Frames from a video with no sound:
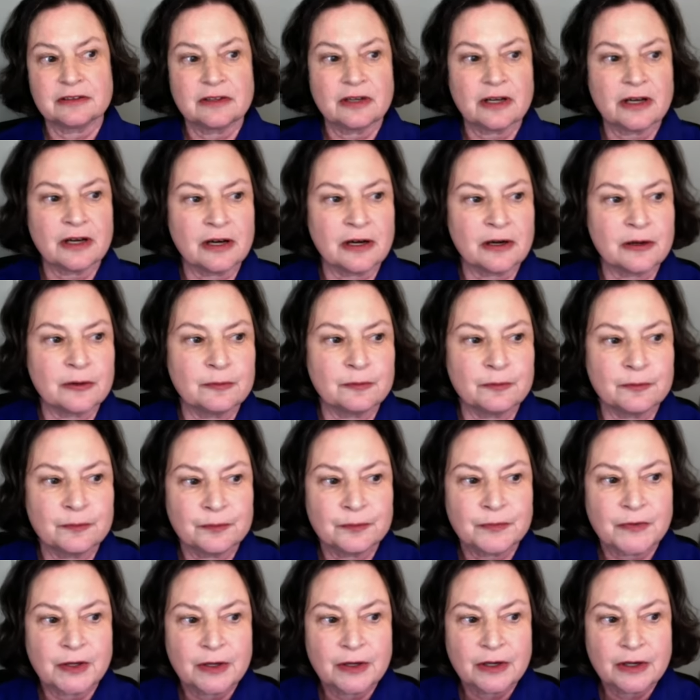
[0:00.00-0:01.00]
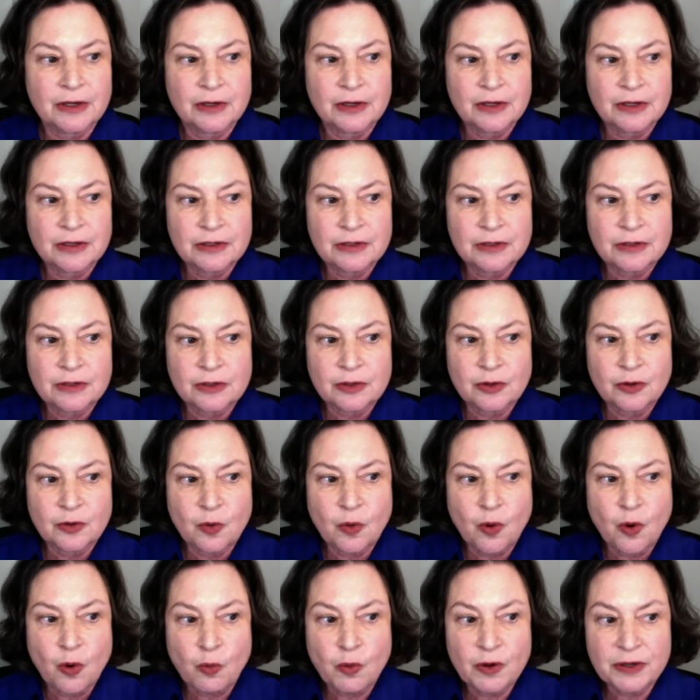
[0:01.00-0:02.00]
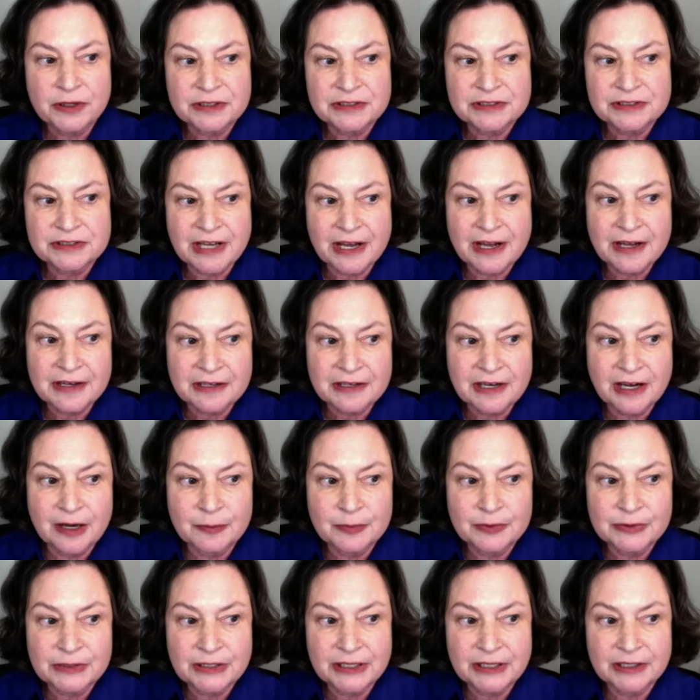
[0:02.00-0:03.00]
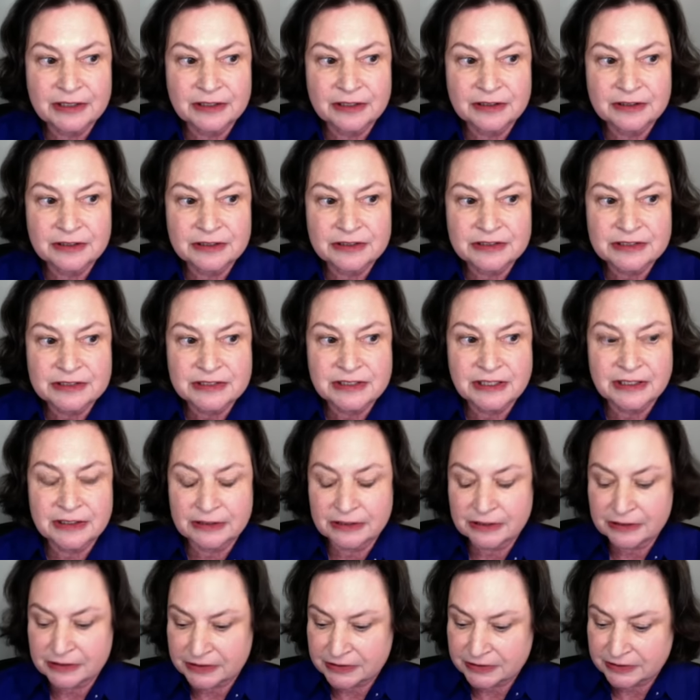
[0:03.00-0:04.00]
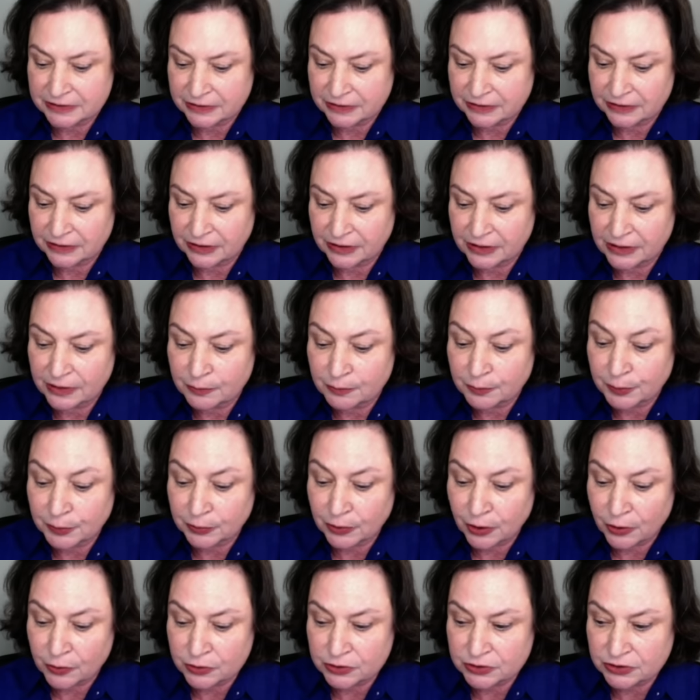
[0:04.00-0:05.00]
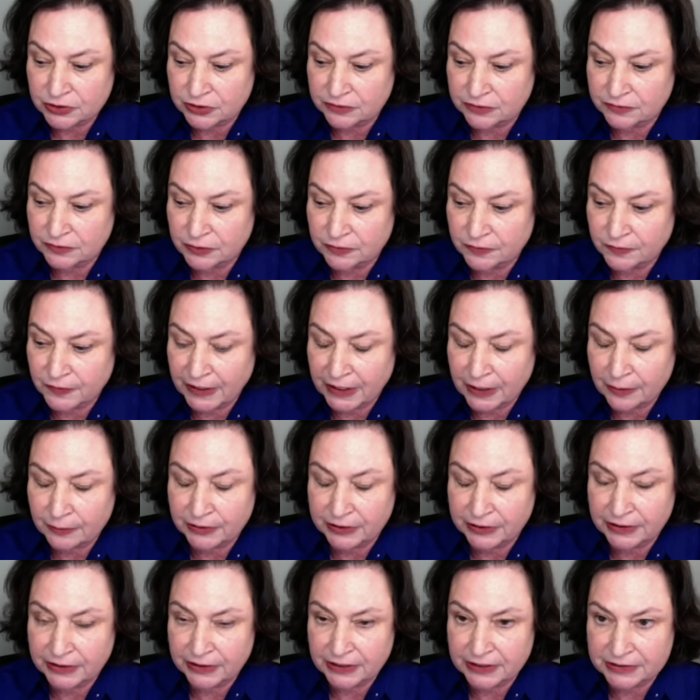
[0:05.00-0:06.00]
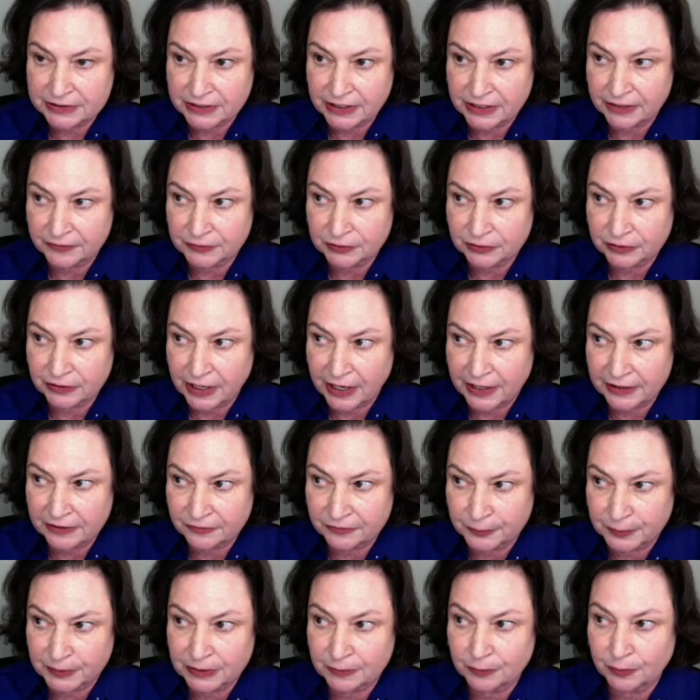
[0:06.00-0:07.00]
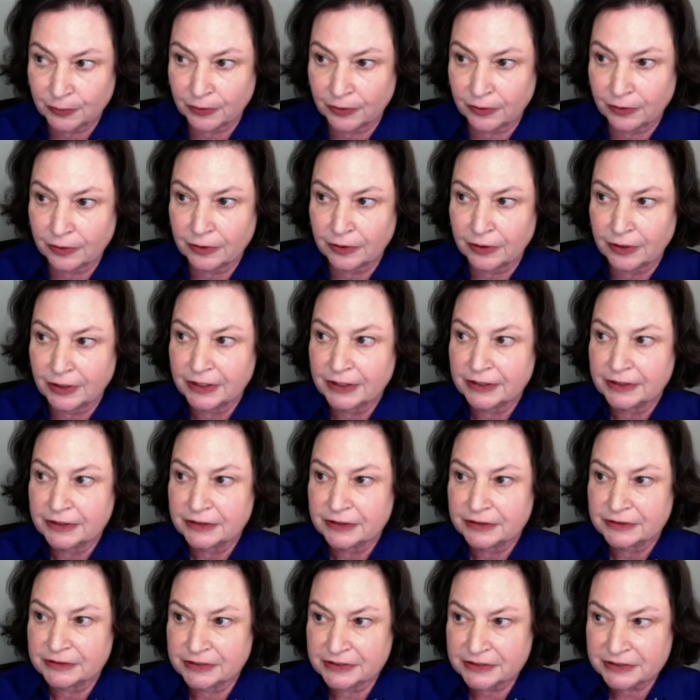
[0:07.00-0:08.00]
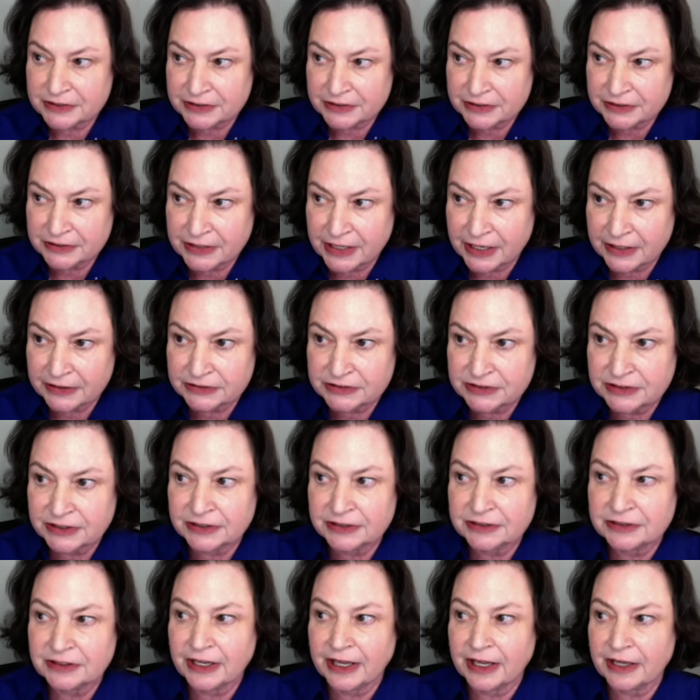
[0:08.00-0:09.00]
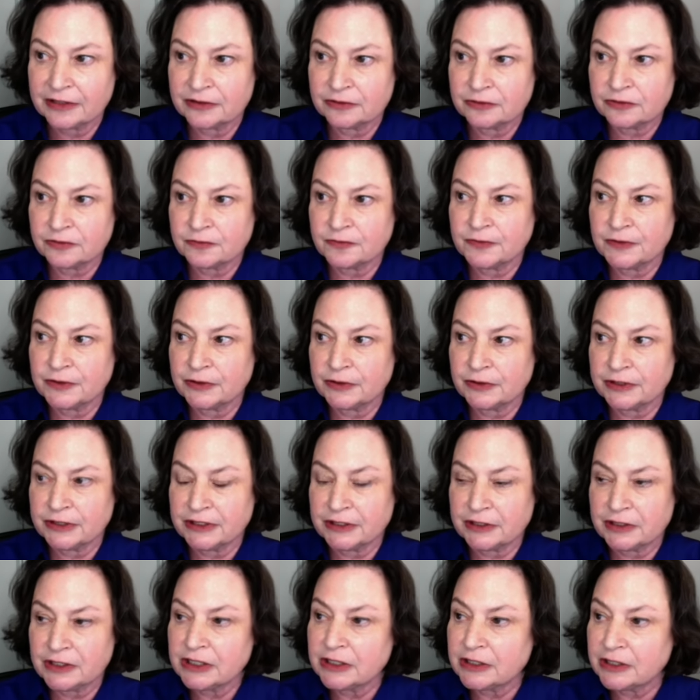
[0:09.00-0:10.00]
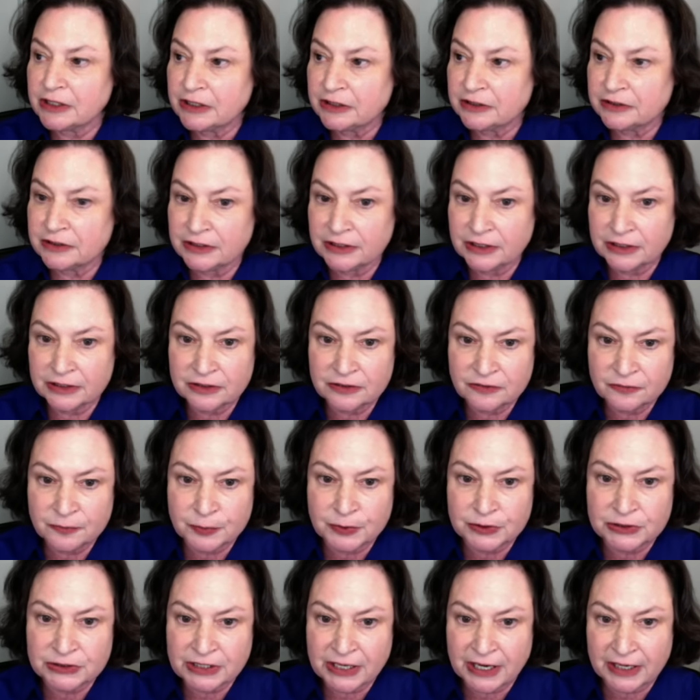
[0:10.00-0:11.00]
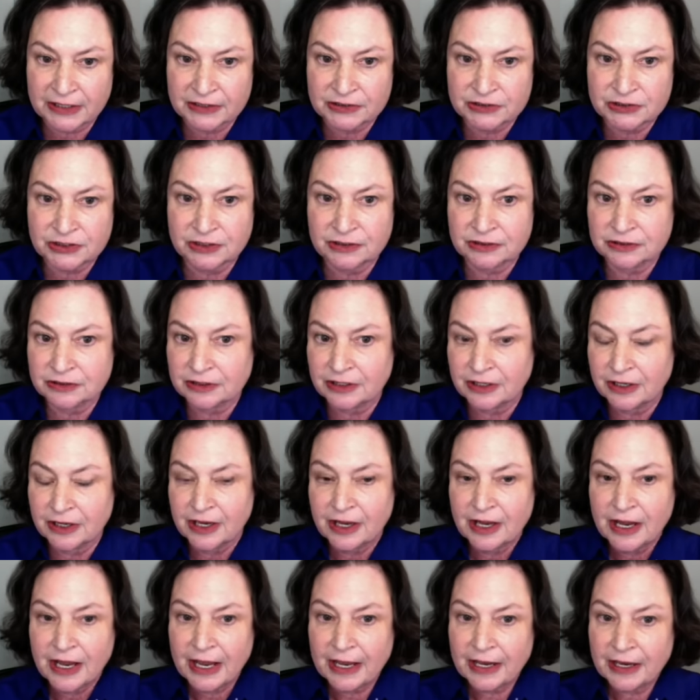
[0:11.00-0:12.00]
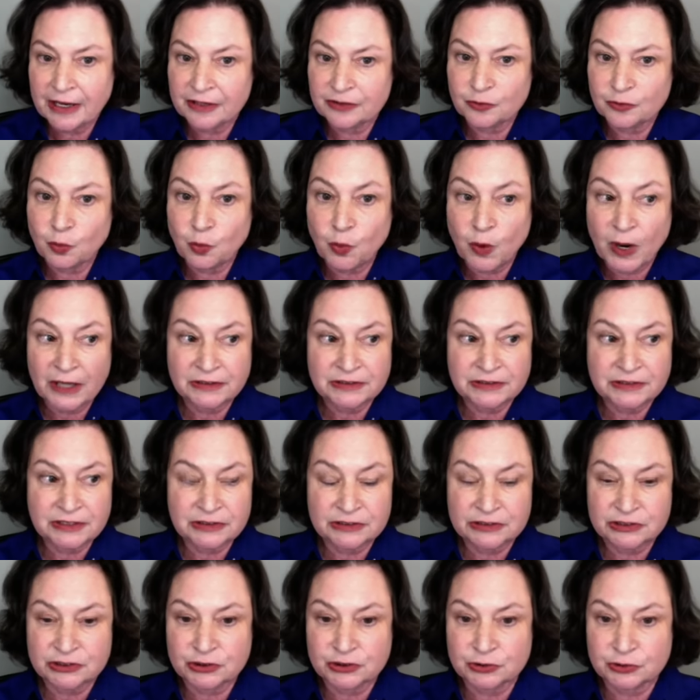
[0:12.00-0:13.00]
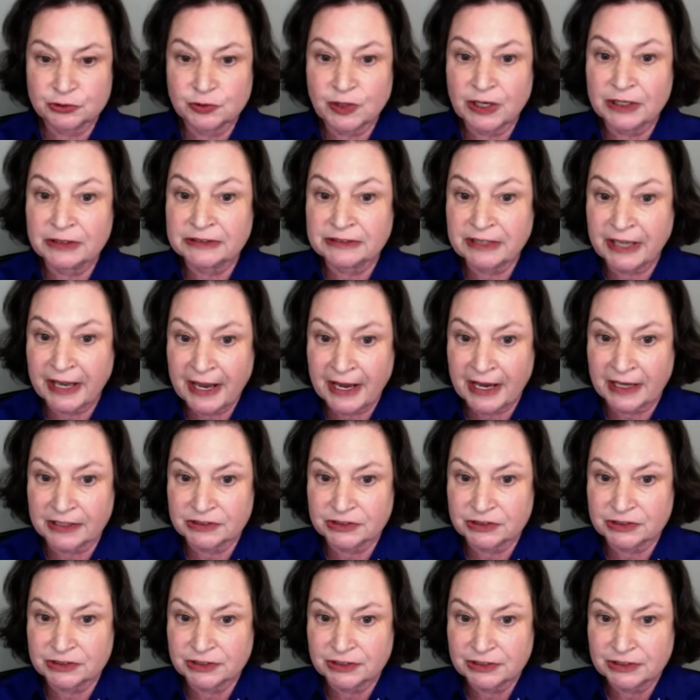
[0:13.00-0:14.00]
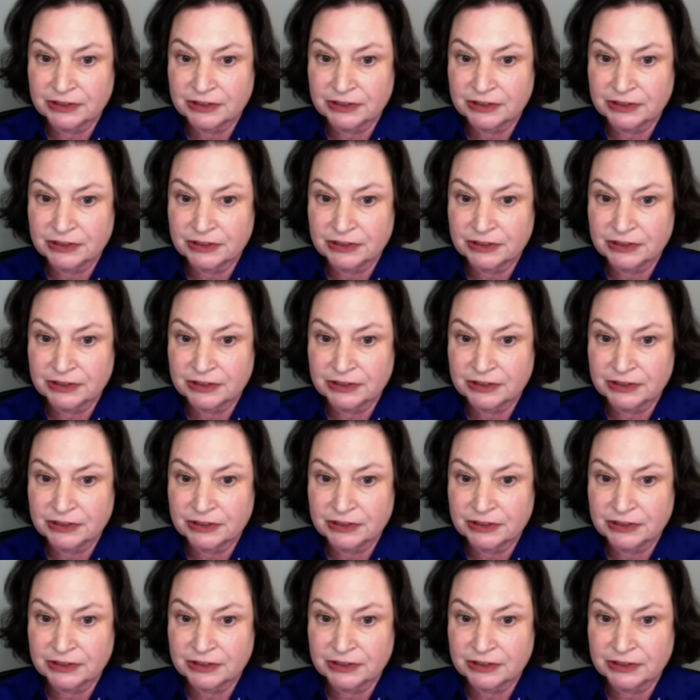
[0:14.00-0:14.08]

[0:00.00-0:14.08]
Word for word: Um, what is not complicated is that this implosion of the family has left a lot of people disconnected and feeling in need of protection and wanting to attach